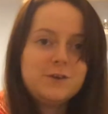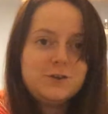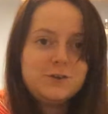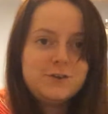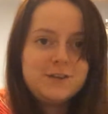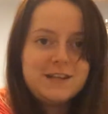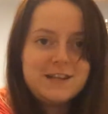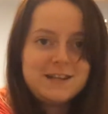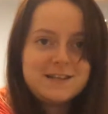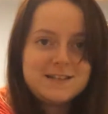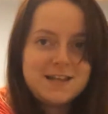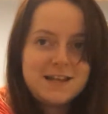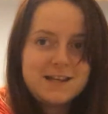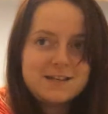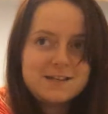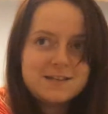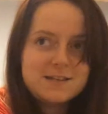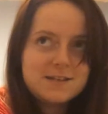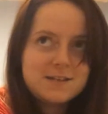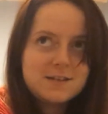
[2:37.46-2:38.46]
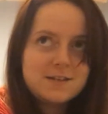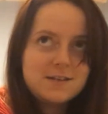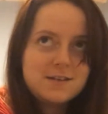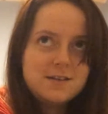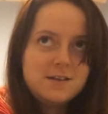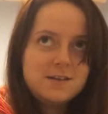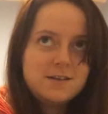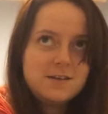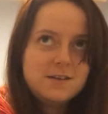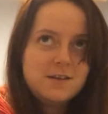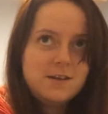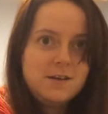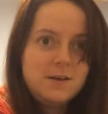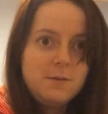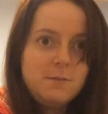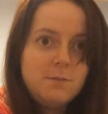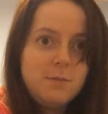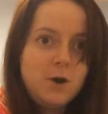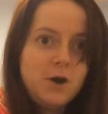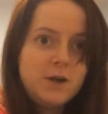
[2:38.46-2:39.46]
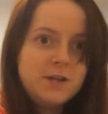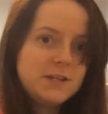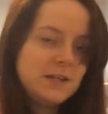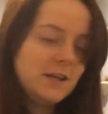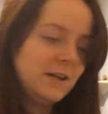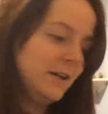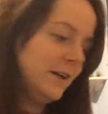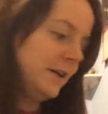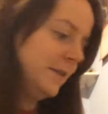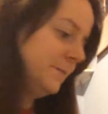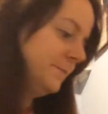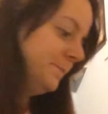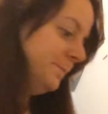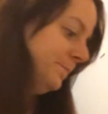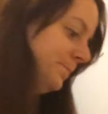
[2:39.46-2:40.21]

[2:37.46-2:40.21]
I'd already sent mine to her.